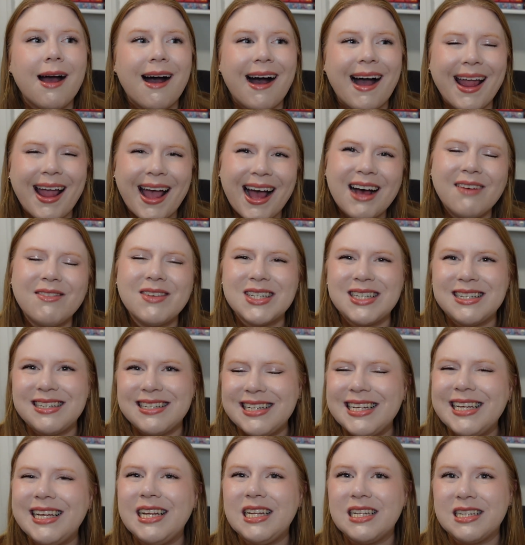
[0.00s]
I have a
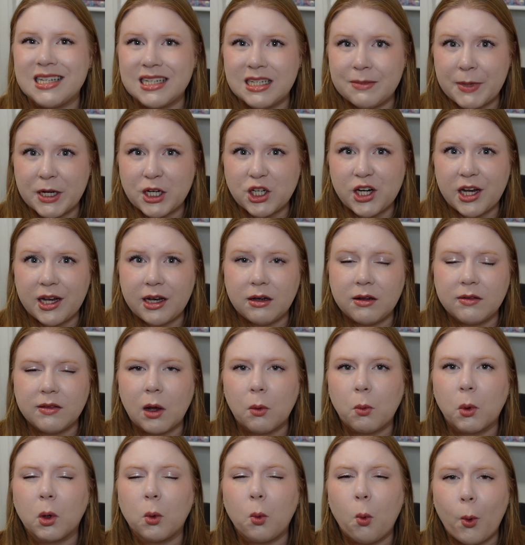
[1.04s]
sneaky suspicion
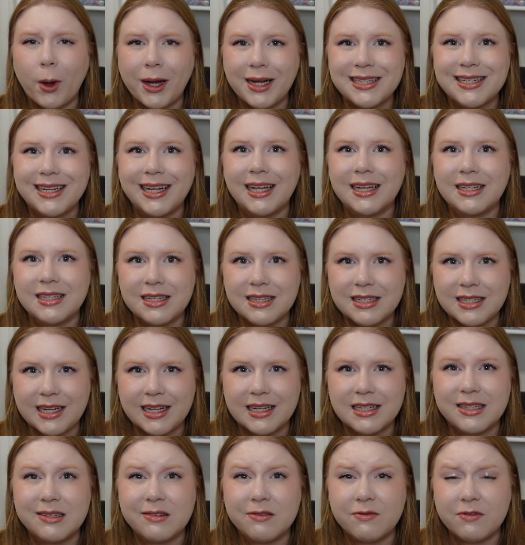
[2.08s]
that we're going to get to see
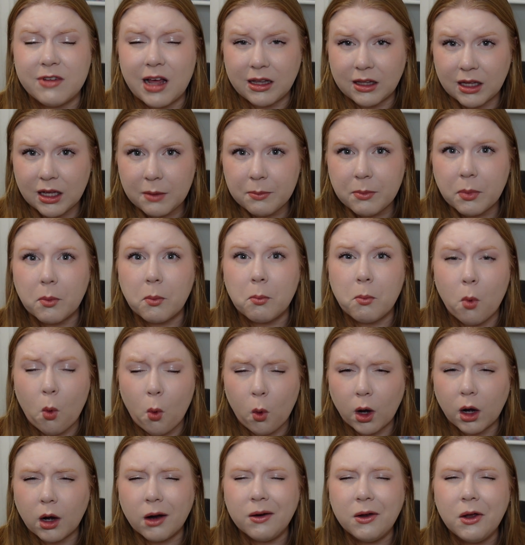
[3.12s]
it develop
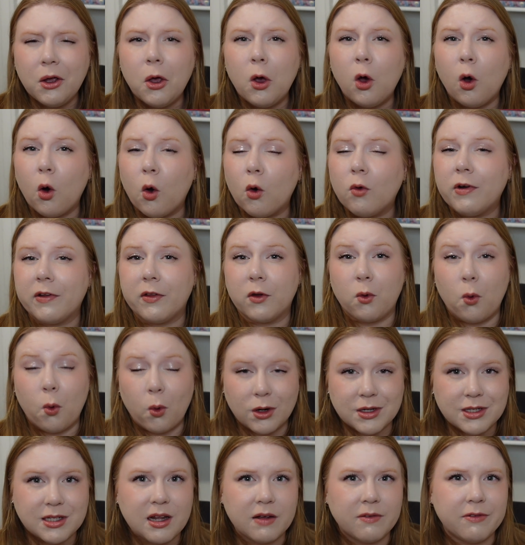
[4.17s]
more over the
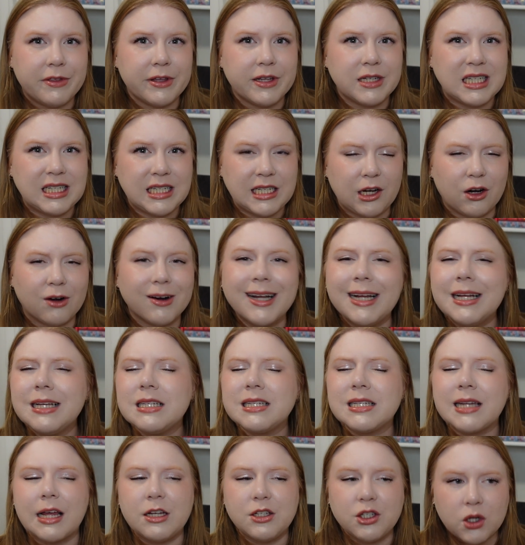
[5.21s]
course of this
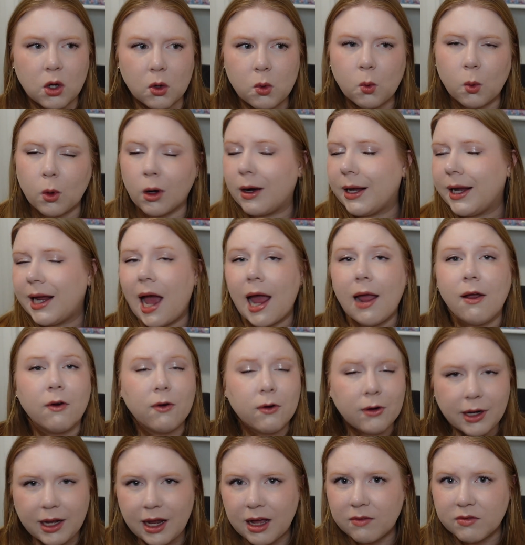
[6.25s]
series, and don't worry, I
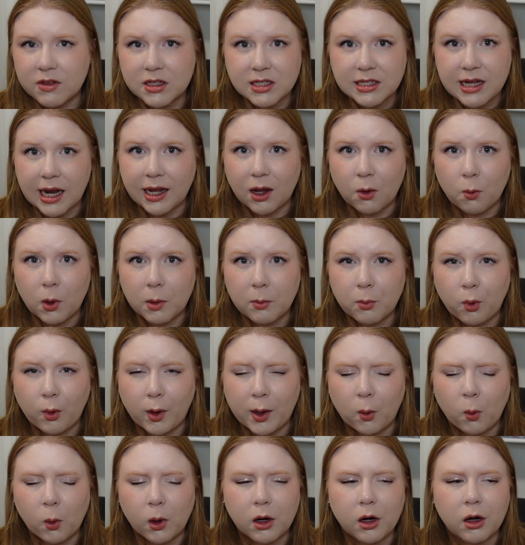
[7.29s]
already have the second one
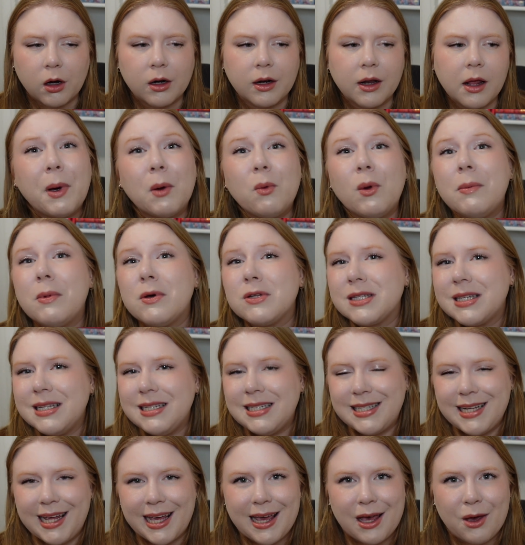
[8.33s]
pre-ordered, but we mostly
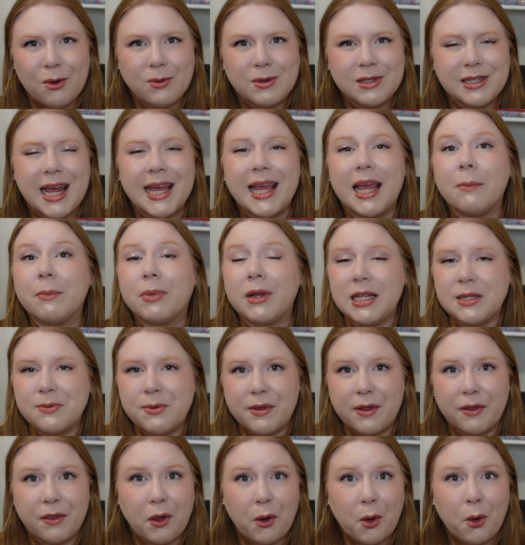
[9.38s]
see it taking place
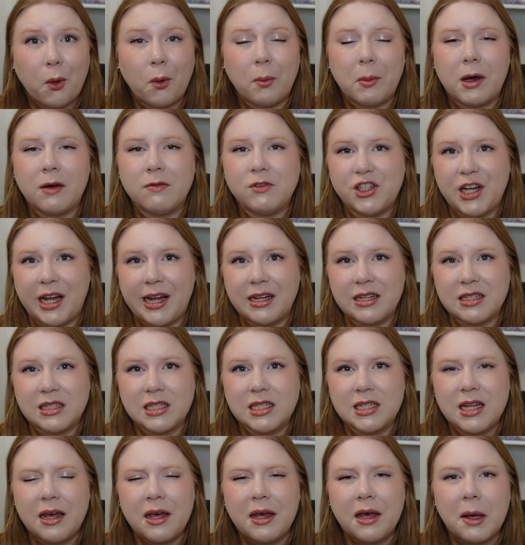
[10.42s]
within the home of
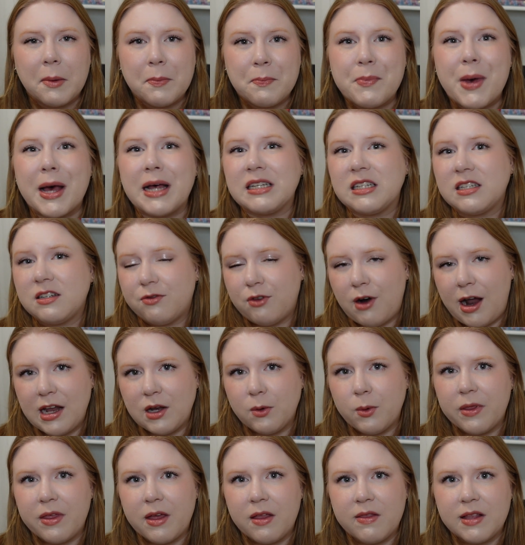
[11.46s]
Jane's best friend
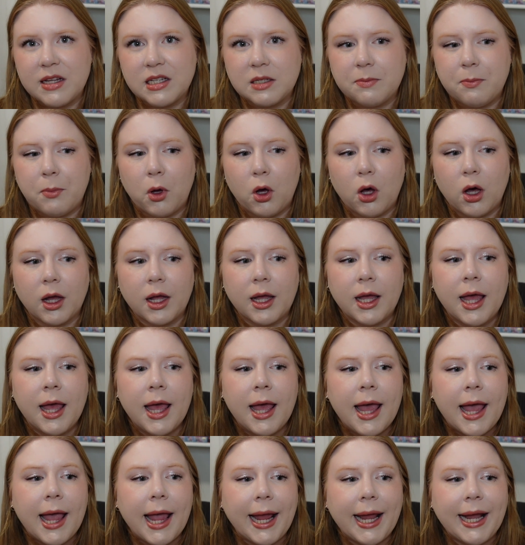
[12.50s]
within this book,
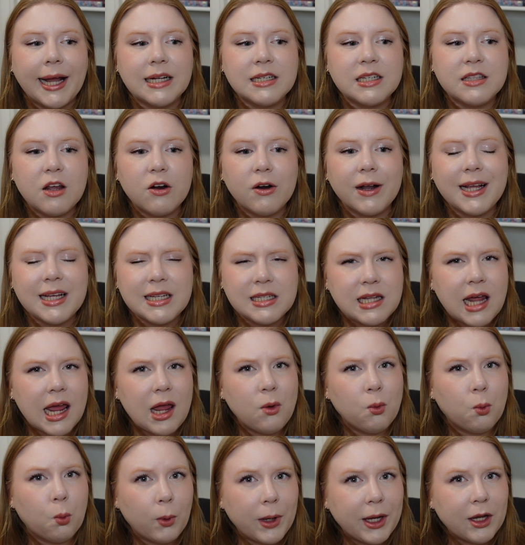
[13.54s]
and there is a
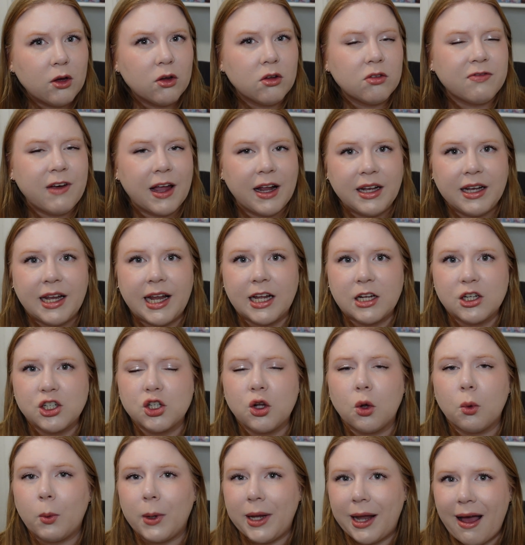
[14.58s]
real
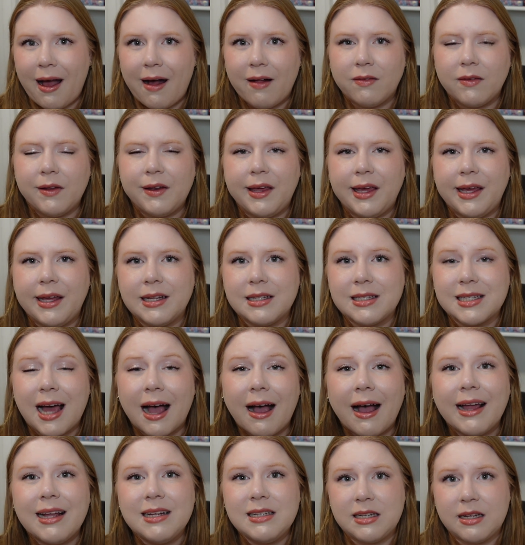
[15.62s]
financial reality
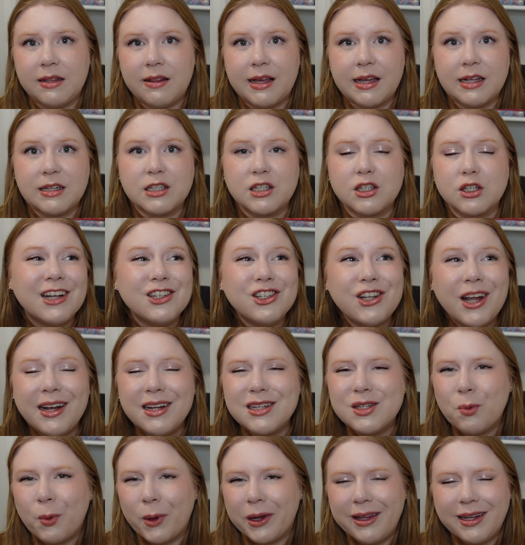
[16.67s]
tied to this, and Jane
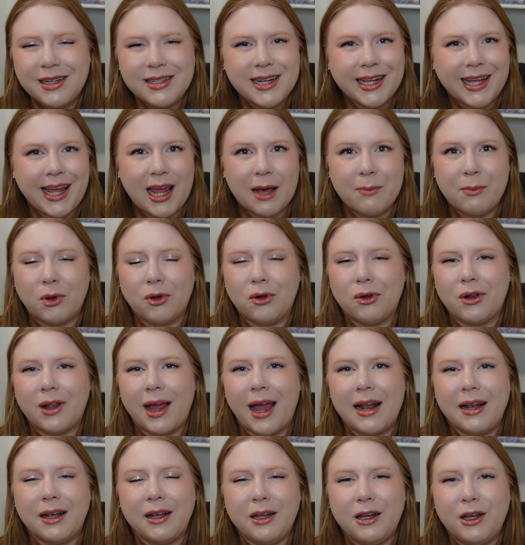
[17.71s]
is willing to gamble
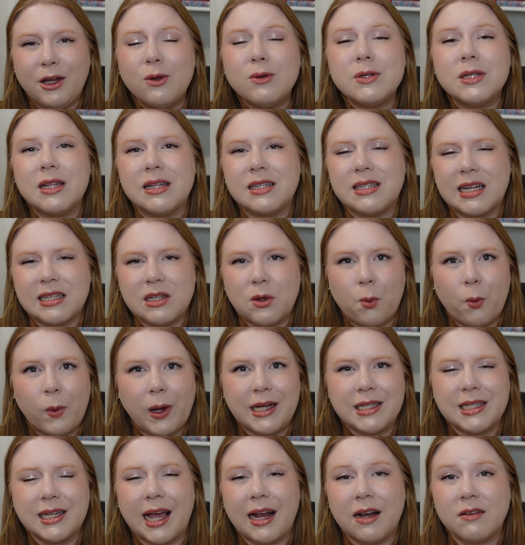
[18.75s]
and use this as a way
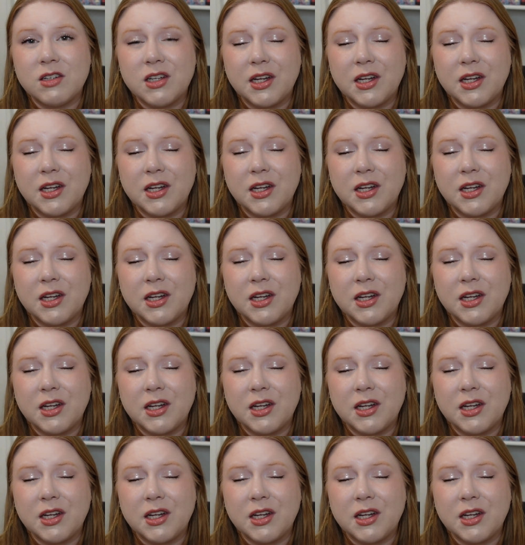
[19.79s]
to kind of